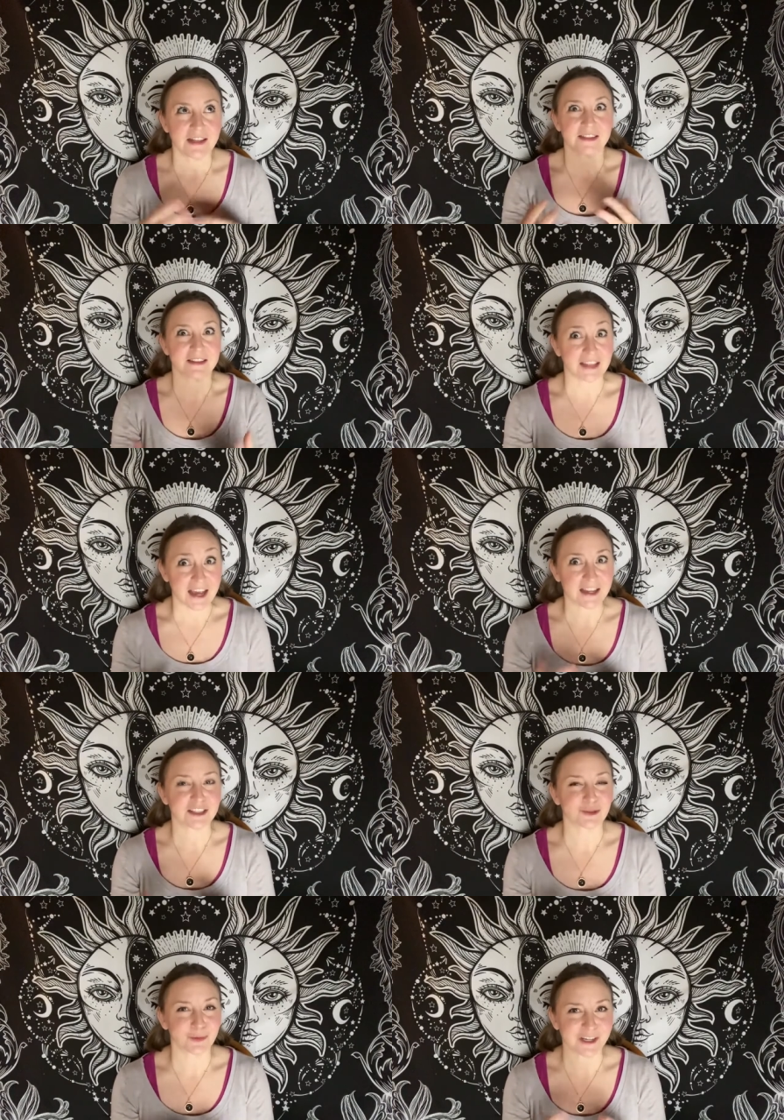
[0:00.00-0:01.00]
that that
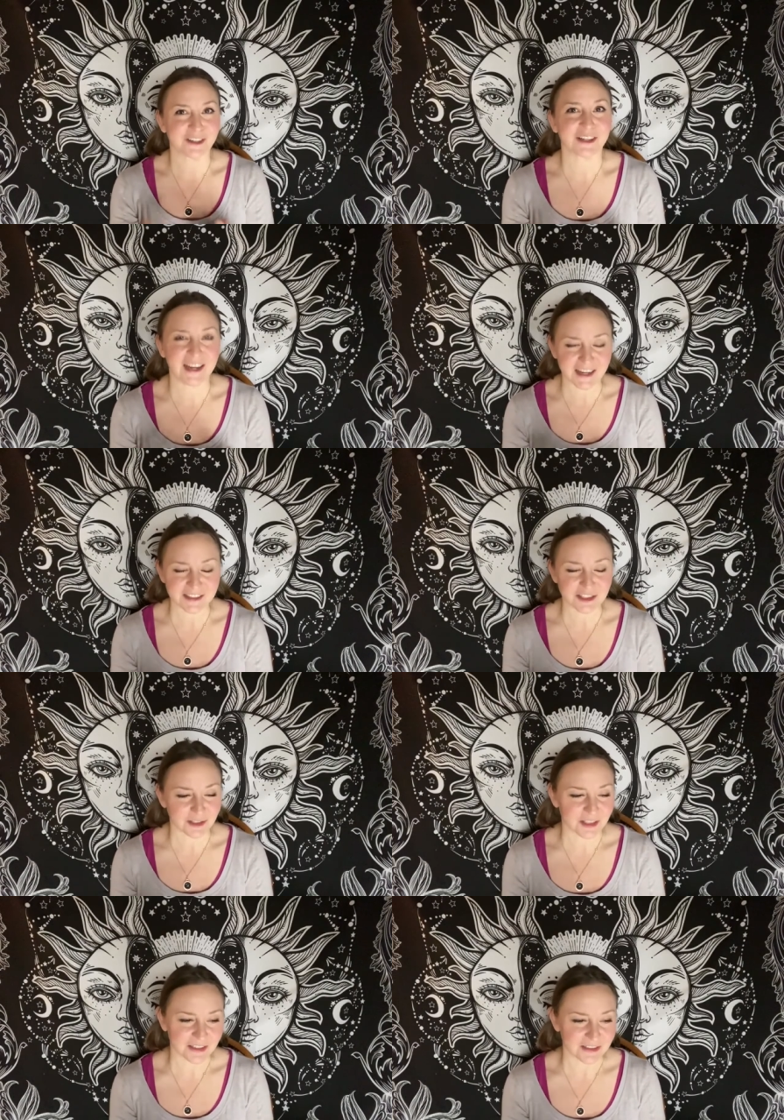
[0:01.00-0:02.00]
is where the
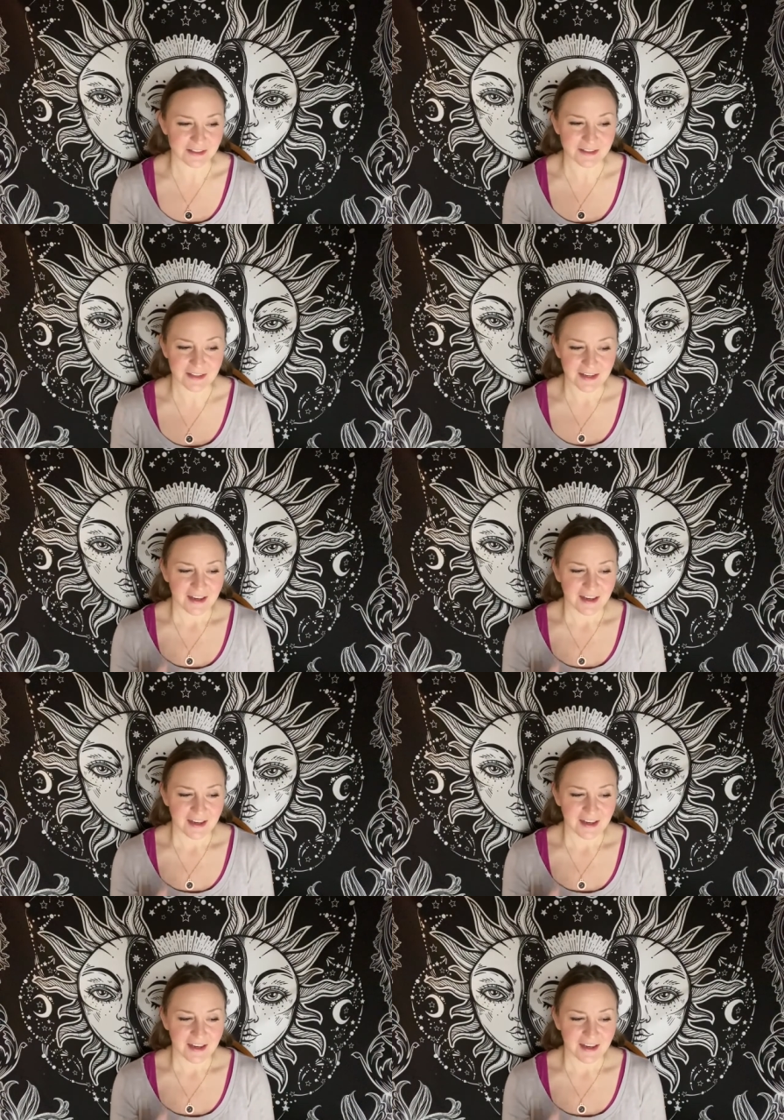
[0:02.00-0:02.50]
answer is